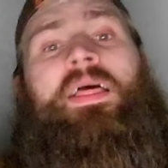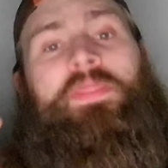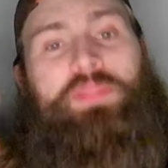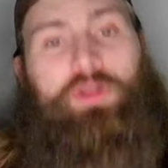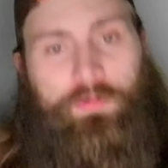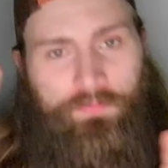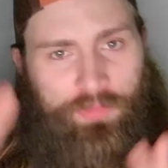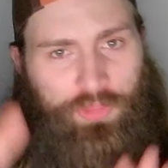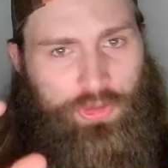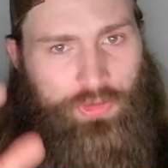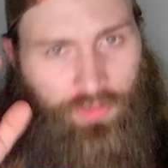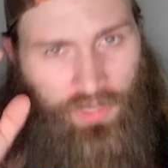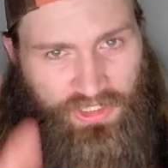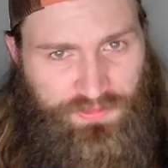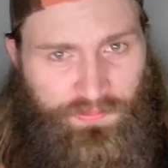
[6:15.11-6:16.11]

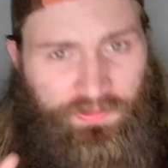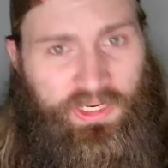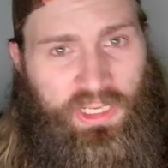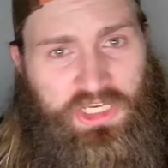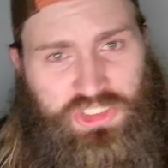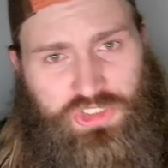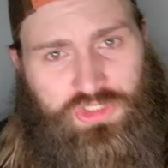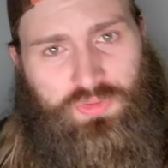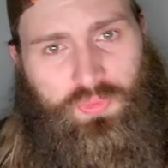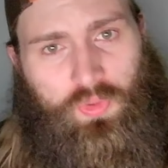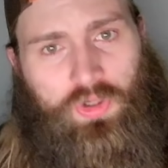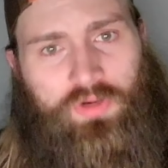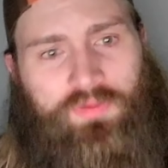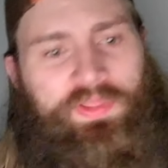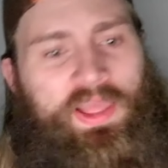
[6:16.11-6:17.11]
Their explanations
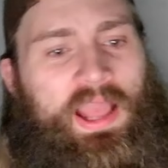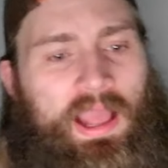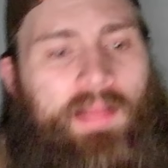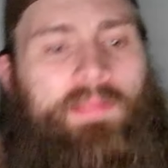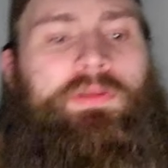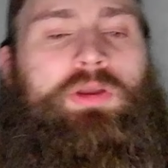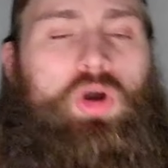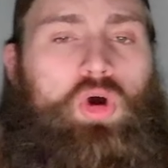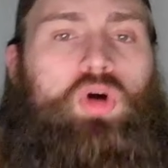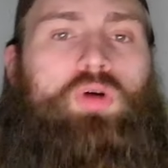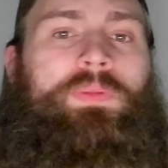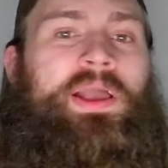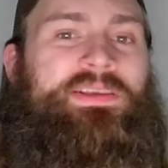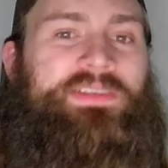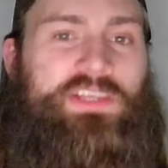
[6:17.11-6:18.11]
were that Holly
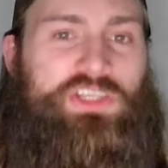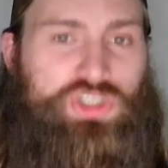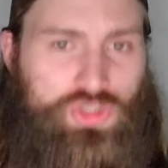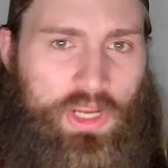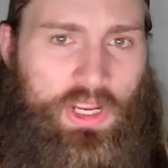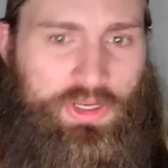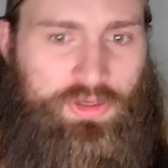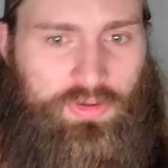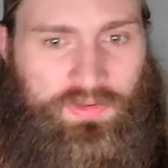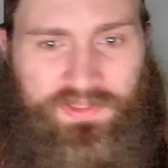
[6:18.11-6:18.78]
Holm as a striker,